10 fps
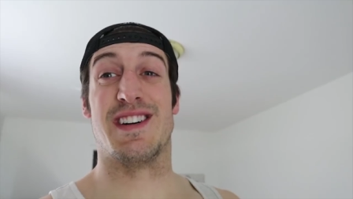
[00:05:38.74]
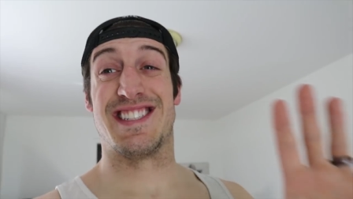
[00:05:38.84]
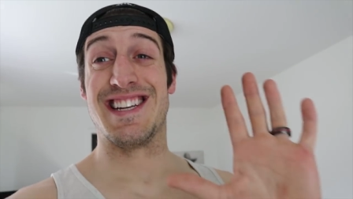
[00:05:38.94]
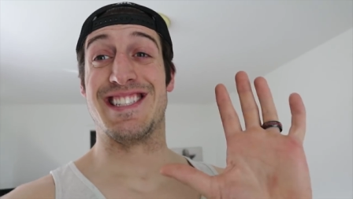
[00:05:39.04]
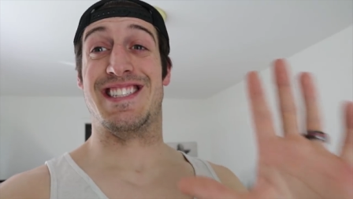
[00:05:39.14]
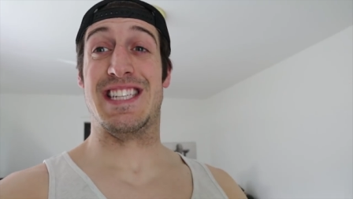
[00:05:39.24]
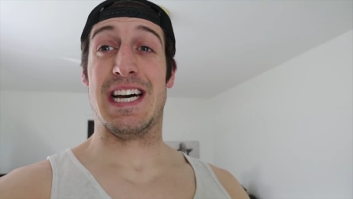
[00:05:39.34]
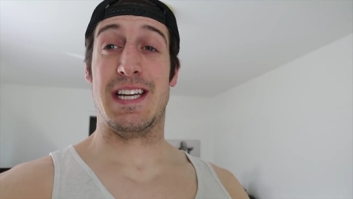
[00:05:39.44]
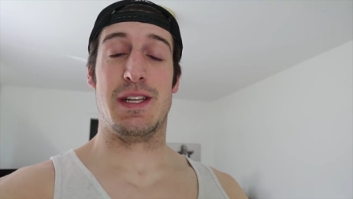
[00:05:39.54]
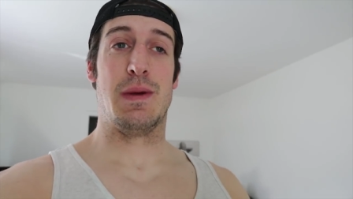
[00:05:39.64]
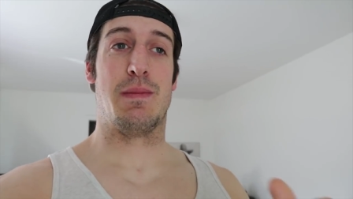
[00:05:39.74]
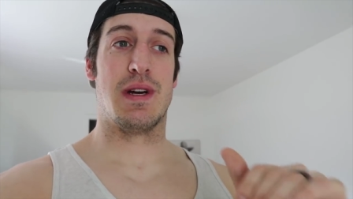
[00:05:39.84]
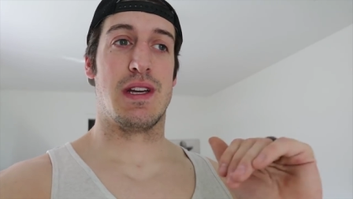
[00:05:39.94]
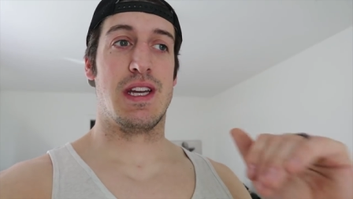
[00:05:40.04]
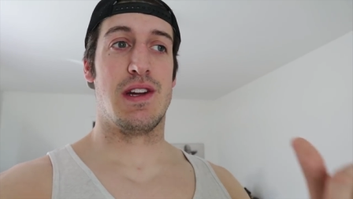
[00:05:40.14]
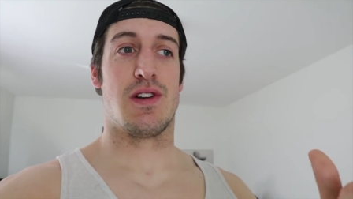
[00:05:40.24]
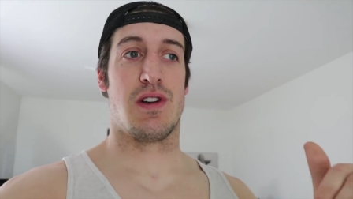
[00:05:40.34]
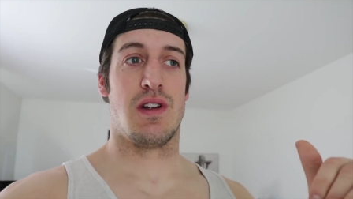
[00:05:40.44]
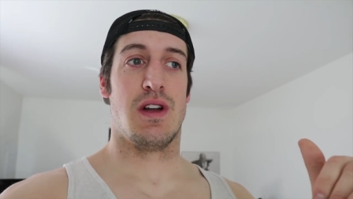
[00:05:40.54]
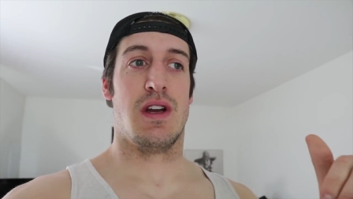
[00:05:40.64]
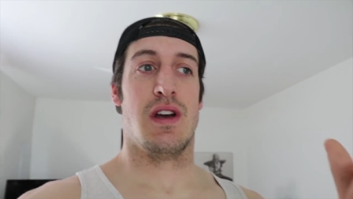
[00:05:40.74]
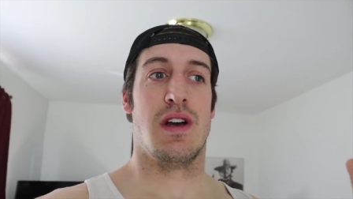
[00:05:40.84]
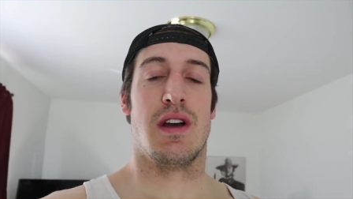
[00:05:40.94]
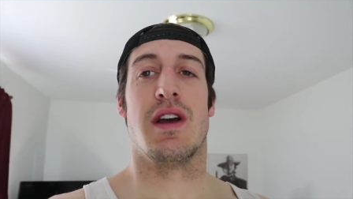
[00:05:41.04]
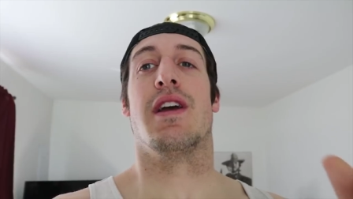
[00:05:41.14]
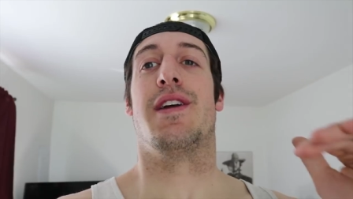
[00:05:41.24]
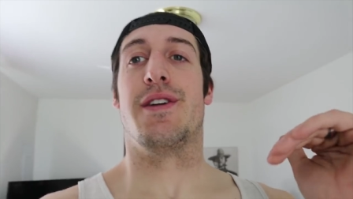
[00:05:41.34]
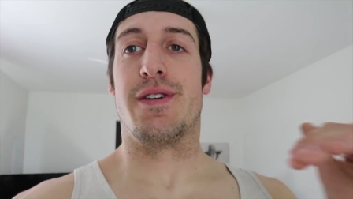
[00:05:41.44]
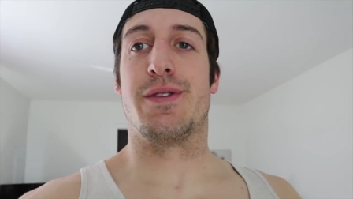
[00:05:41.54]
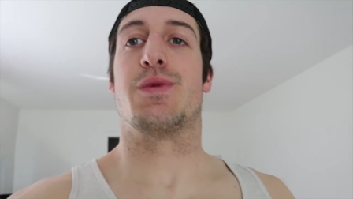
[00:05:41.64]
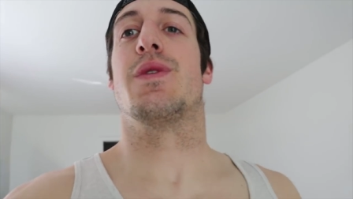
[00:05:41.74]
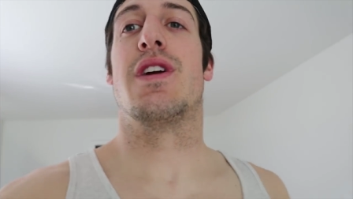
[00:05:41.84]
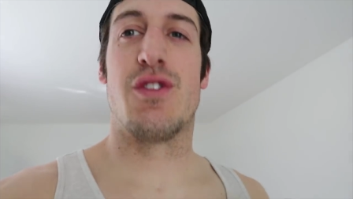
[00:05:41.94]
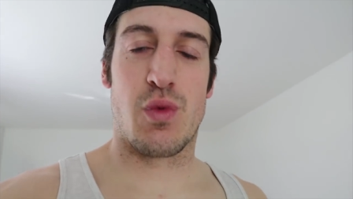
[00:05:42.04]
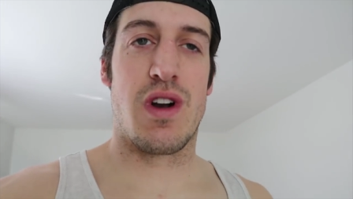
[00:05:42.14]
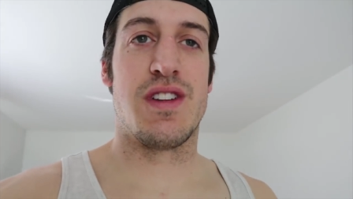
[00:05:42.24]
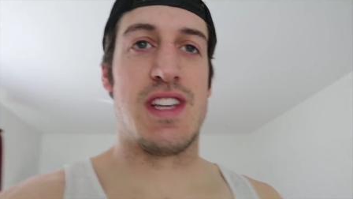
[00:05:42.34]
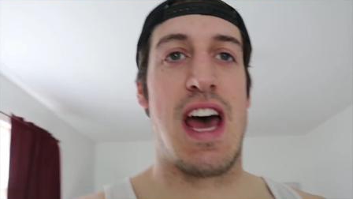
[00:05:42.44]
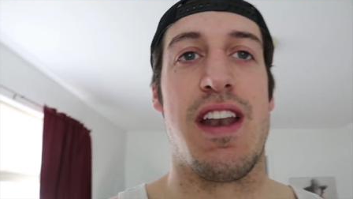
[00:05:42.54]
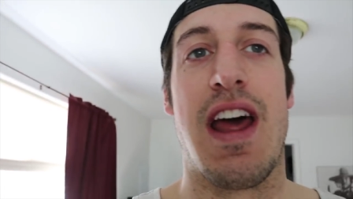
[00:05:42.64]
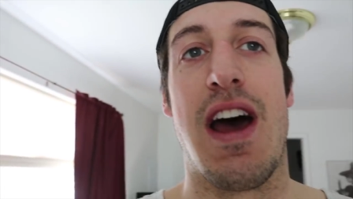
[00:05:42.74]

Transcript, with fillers: It's not done, but here's where it's at